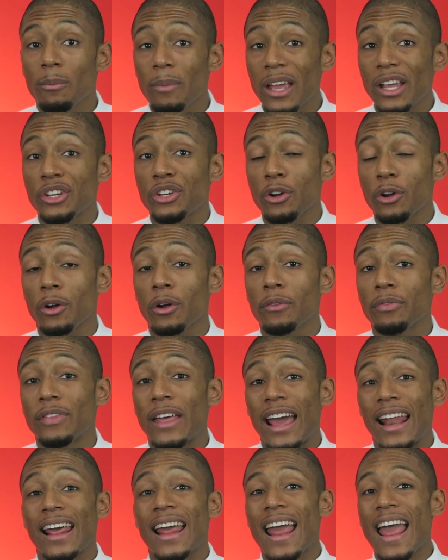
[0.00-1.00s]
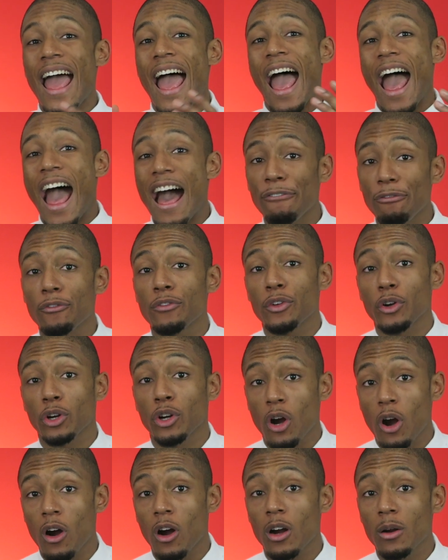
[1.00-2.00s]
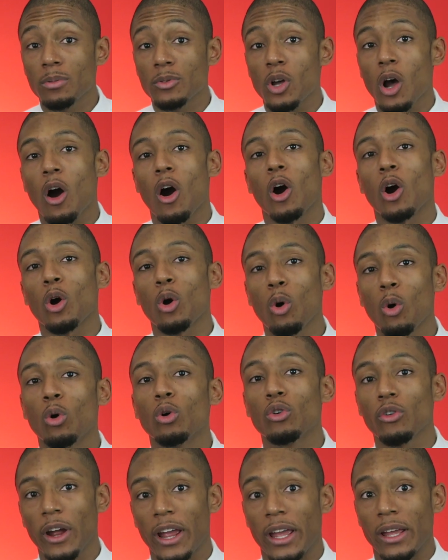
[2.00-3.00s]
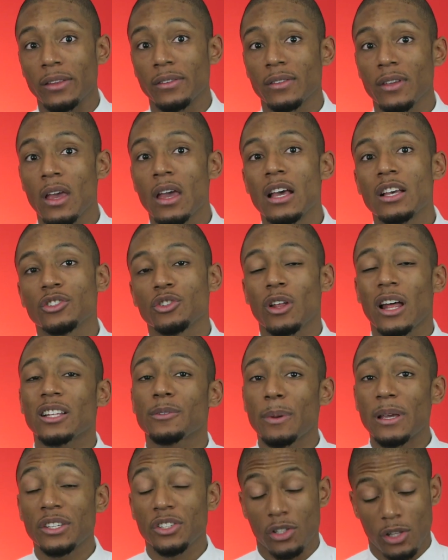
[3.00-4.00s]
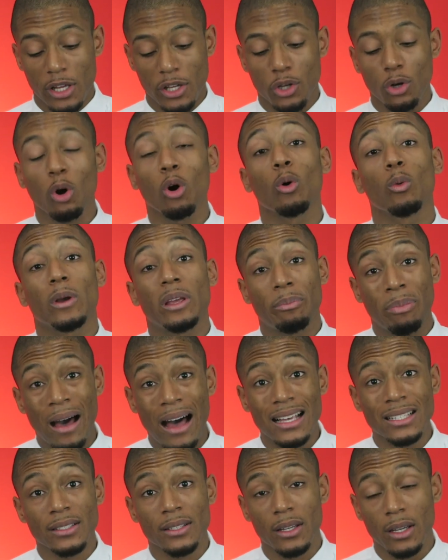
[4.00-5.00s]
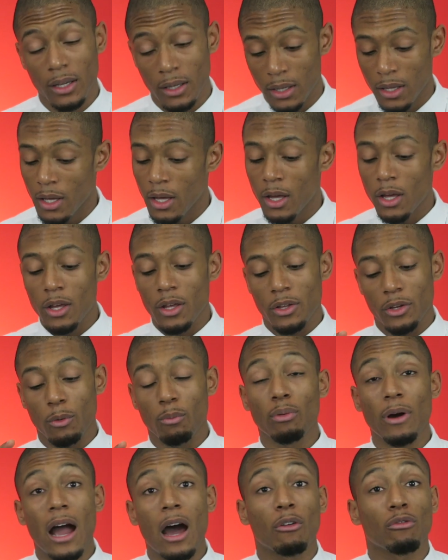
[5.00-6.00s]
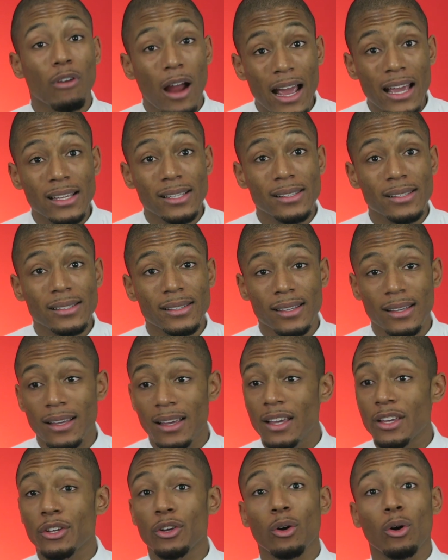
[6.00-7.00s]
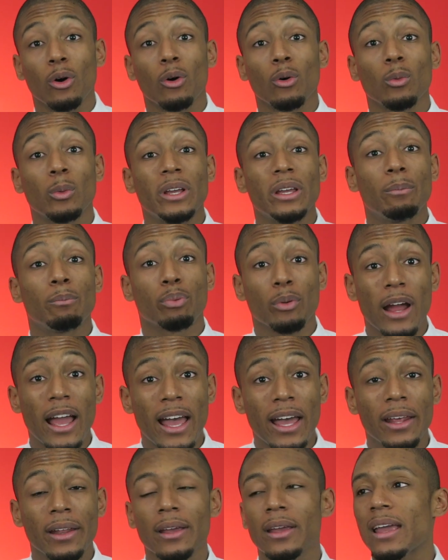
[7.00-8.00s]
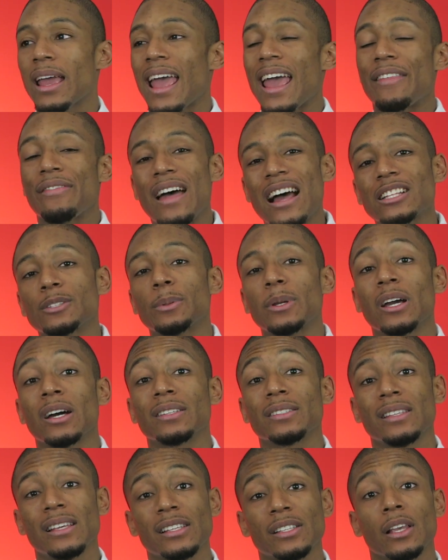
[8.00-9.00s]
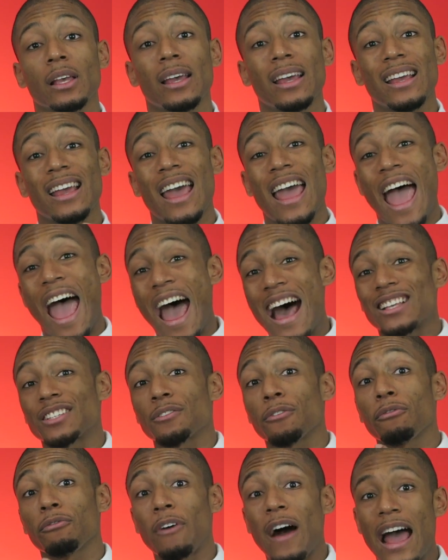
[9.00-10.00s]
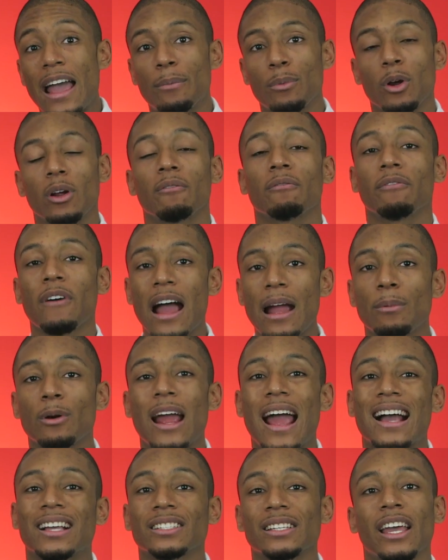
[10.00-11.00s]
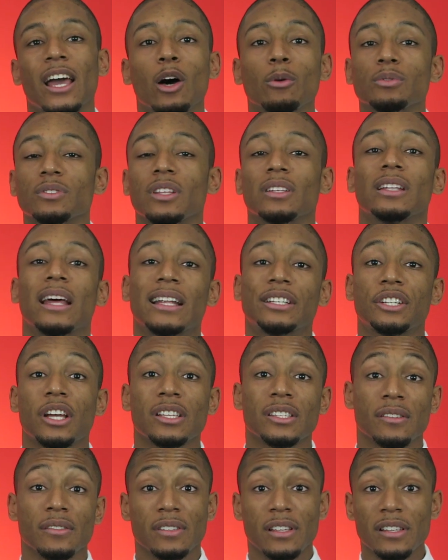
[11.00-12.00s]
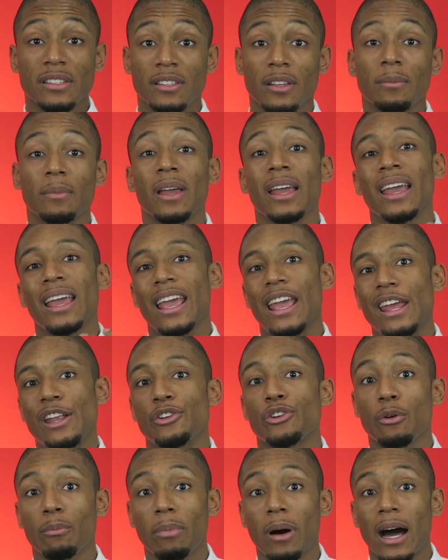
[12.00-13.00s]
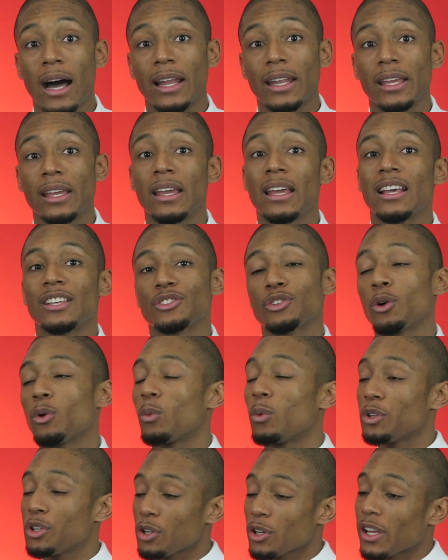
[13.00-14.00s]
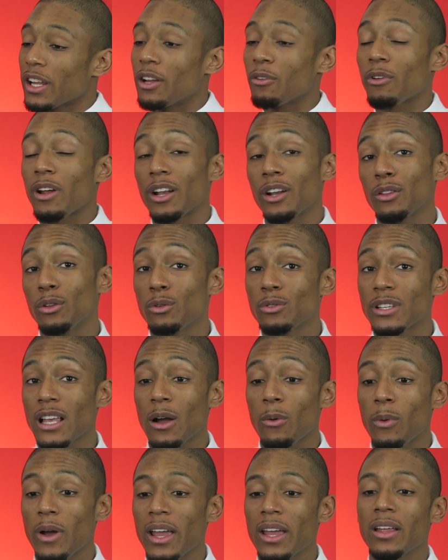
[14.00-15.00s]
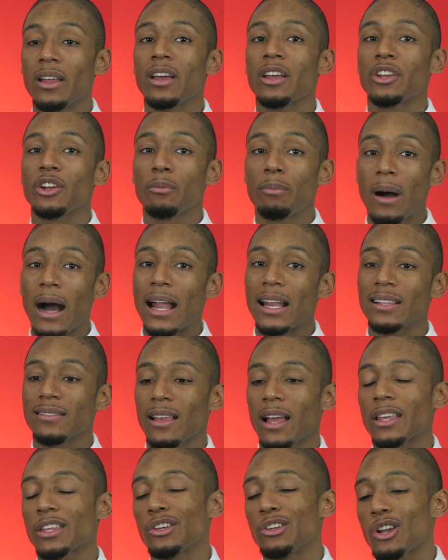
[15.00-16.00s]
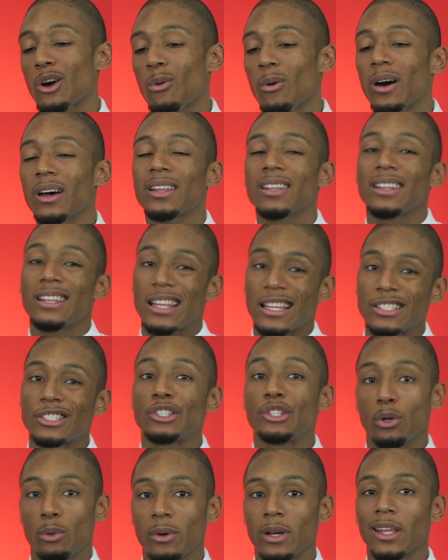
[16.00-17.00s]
want to make sure that half of your carbs are whole grains. So that's basically like your whole wheat pasta, your brown rice, your whole wheat bread, and that's because this has fiber, and fiber actually helps the digestive system in your body. So when you're getting ready to lose that weight, your body's like, you know what, let's do